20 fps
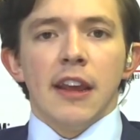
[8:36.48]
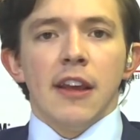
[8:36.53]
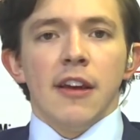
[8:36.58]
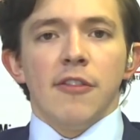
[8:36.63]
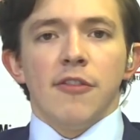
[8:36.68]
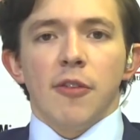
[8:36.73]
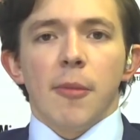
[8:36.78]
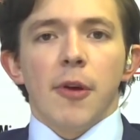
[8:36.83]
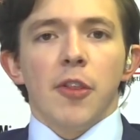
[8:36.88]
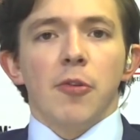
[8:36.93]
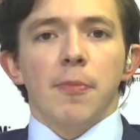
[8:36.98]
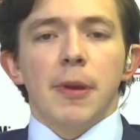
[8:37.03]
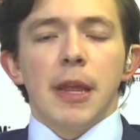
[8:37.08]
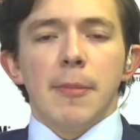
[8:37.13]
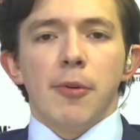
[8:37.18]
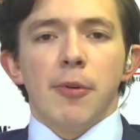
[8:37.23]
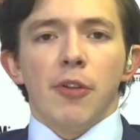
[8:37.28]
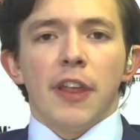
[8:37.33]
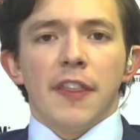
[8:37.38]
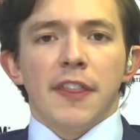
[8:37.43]
from other
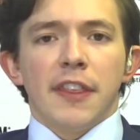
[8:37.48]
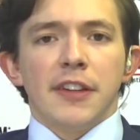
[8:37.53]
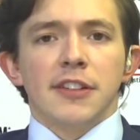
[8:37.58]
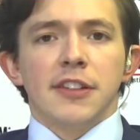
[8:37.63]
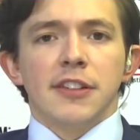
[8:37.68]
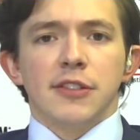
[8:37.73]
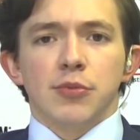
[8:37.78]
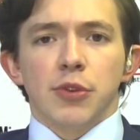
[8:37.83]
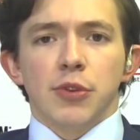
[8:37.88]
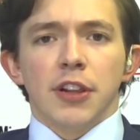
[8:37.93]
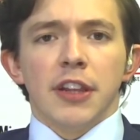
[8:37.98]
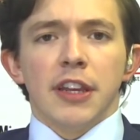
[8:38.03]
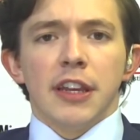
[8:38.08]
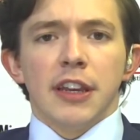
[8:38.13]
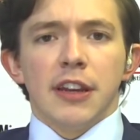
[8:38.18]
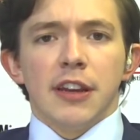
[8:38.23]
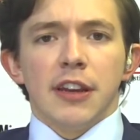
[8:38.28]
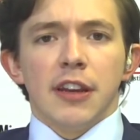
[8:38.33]
people that this is really